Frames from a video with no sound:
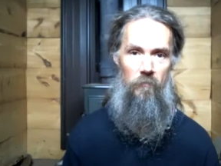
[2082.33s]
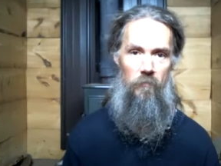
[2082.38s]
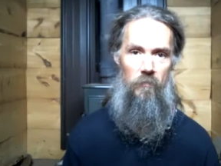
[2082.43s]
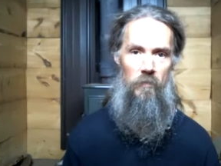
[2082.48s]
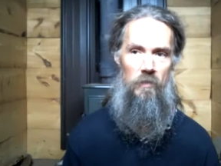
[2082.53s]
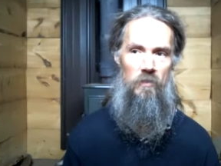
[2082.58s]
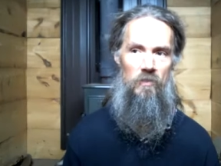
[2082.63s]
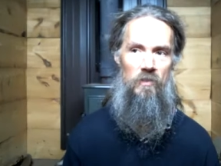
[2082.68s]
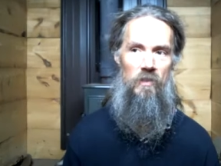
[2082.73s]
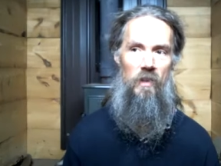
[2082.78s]

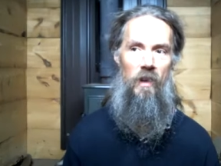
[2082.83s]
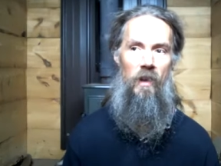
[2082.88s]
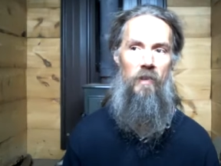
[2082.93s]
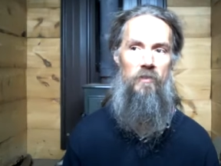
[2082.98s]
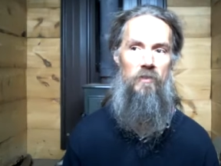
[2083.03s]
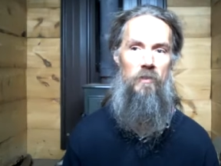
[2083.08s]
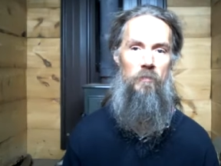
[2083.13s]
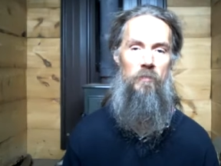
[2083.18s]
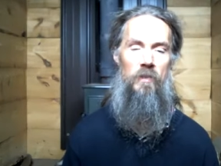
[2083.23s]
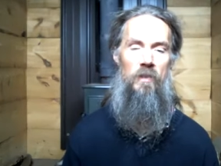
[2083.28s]
It's
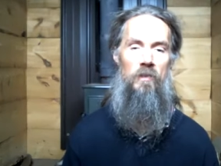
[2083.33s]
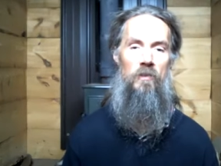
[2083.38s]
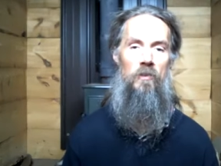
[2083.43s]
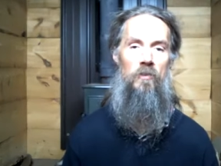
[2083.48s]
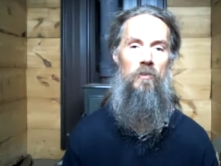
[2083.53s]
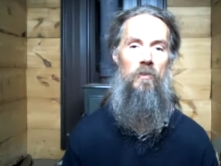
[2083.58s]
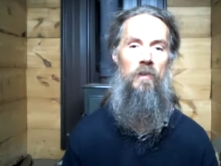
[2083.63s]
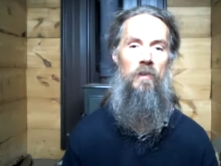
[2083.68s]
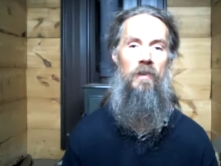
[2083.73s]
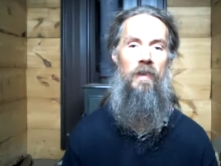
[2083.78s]
not something
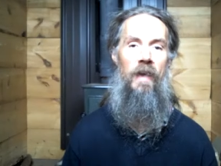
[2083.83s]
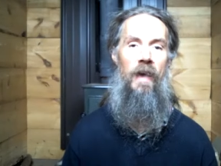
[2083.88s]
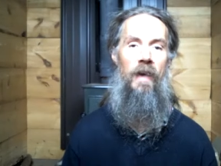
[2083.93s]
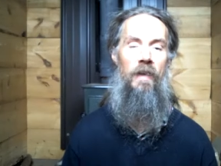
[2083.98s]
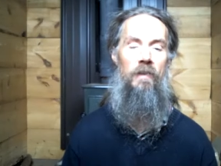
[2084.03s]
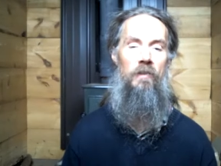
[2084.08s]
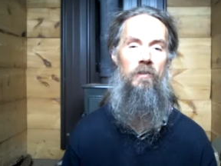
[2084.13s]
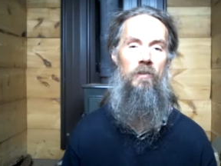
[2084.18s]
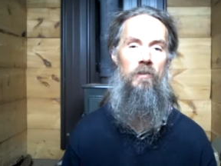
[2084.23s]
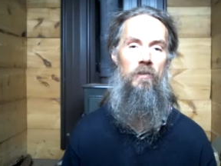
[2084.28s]
you can
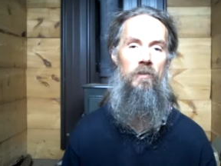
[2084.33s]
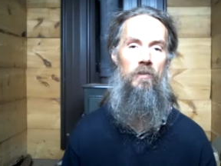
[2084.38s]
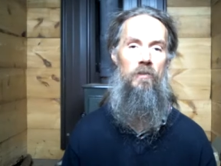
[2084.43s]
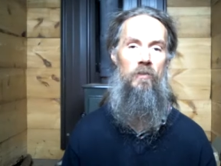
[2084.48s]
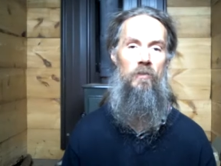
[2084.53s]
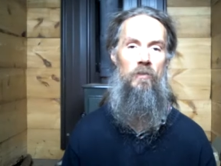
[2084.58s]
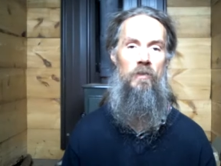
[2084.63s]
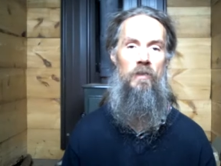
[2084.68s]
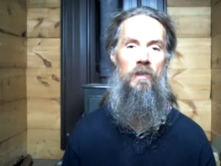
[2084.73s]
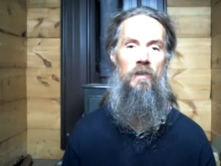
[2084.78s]
get. You
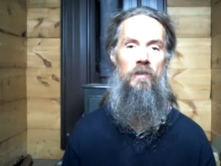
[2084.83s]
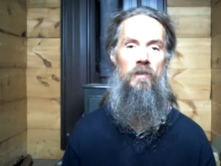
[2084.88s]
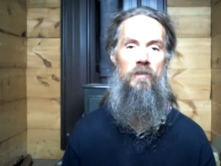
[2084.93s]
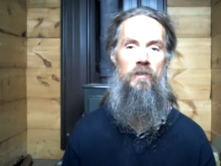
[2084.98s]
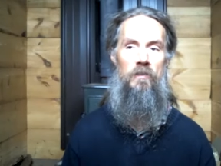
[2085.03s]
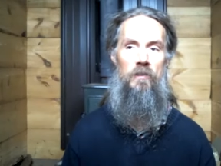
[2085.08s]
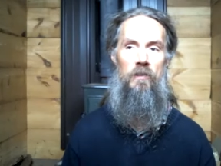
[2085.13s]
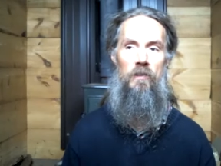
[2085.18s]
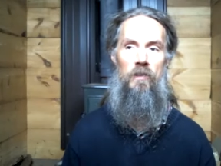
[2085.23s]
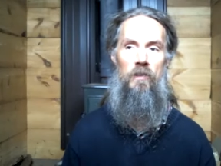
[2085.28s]
don't need
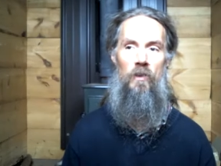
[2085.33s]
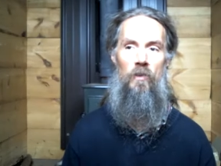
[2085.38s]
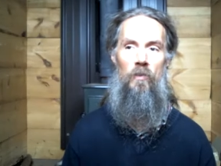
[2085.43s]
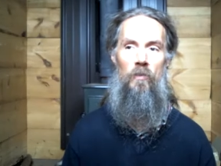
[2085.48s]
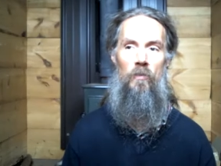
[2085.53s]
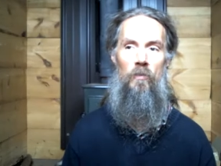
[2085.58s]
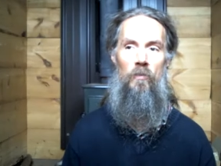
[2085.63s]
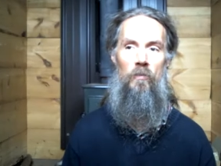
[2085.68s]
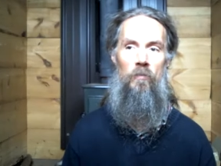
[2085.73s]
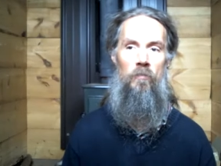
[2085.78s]
to
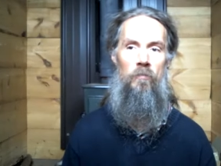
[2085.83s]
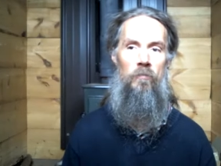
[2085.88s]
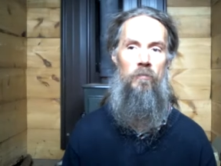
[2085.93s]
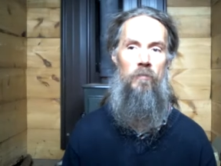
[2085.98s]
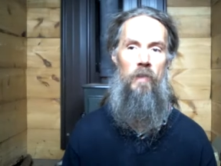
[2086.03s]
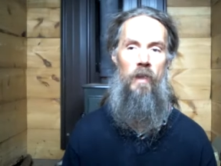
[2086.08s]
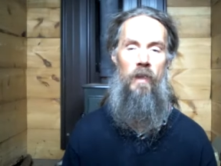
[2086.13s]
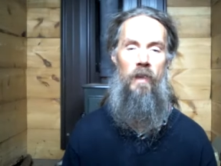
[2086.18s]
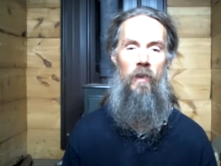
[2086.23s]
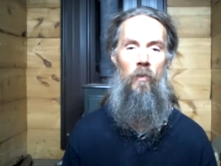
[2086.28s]
go
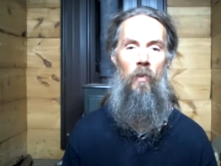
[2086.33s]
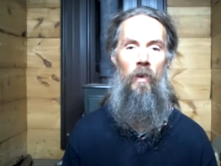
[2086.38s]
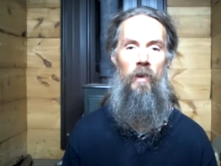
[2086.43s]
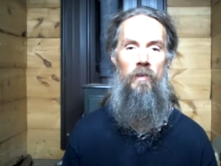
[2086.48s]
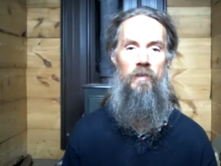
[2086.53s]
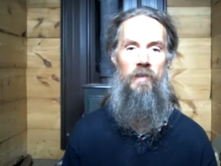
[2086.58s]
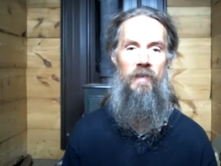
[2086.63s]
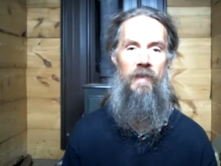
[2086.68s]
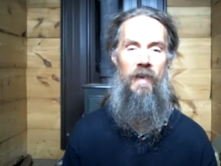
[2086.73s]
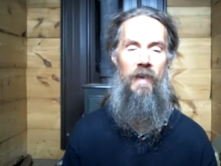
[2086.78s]

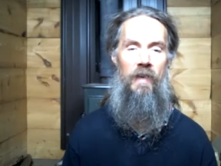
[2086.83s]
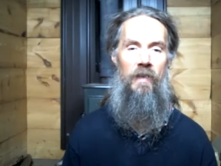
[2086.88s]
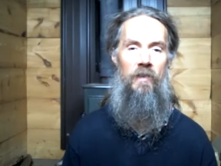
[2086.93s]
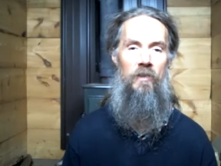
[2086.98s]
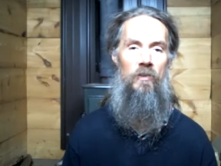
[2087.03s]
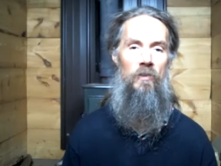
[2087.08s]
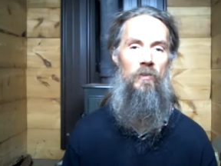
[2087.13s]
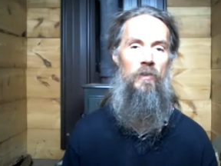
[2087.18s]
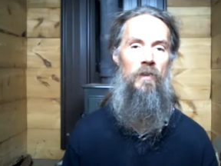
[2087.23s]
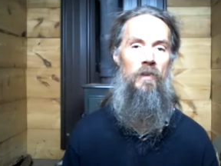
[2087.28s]
anywhere to get it.
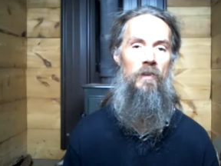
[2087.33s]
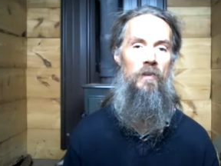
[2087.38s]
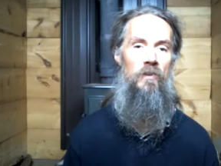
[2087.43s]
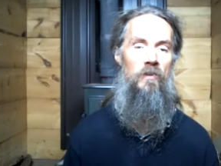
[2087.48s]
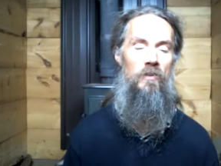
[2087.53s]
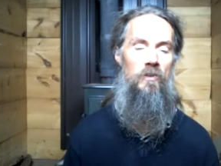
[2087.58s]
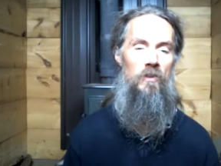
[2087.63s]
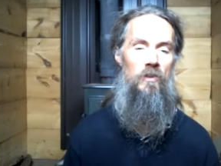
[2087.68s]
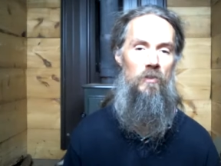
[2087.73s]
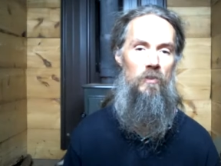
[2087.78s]
You don't need
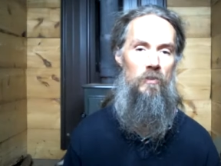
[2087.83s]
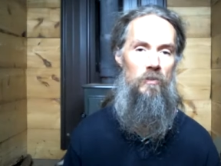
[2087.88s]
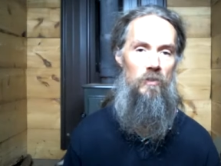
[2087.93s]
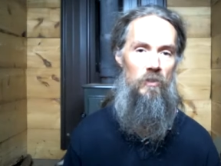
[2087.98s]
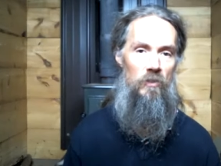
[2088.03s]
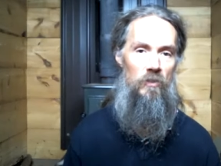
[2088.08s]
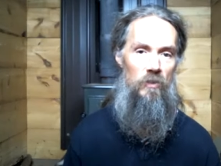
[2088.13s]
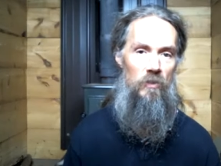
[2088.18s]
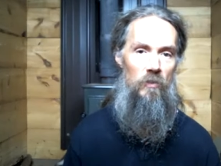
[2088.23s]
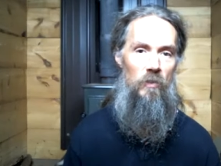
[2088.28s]
to,
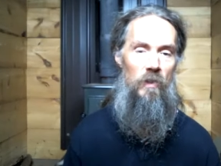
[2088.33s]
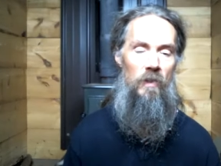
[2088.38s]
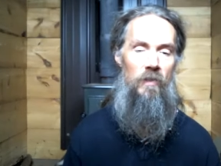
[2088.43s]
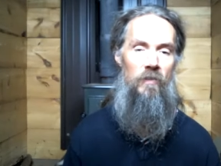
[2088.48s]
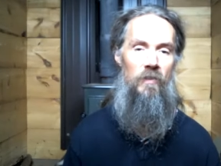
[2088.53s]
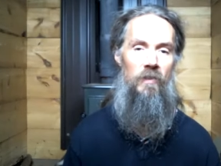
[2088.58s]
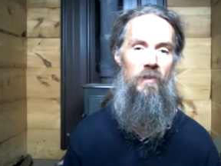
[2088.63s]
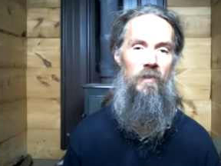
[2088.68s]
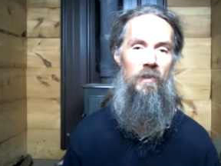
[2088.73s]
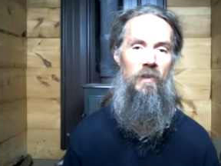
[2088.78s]
to do
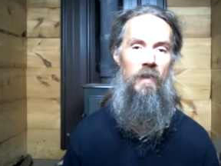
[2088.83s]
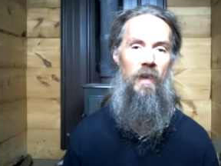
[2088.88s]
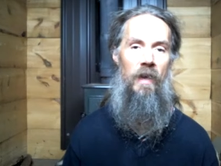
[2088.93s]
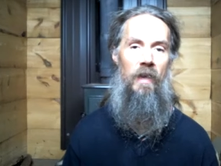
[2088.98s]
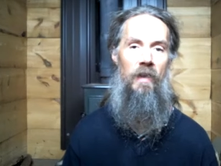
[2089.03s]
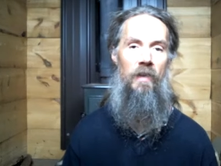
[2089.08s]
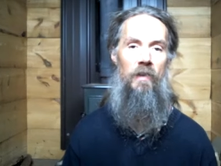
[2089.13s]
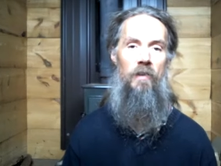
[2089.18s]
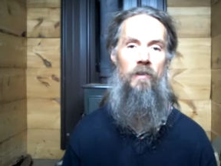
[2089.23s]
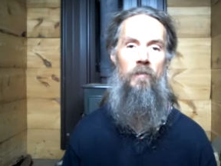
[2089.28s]
anything to
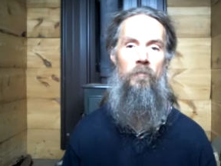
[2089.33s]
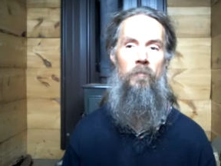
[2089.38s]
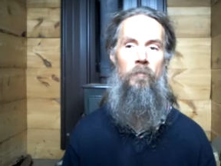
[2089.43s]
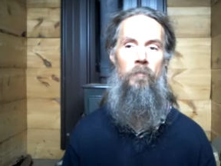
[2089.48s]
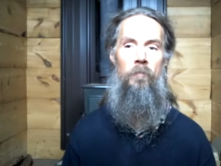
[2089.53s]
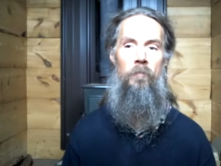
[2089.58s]
get it.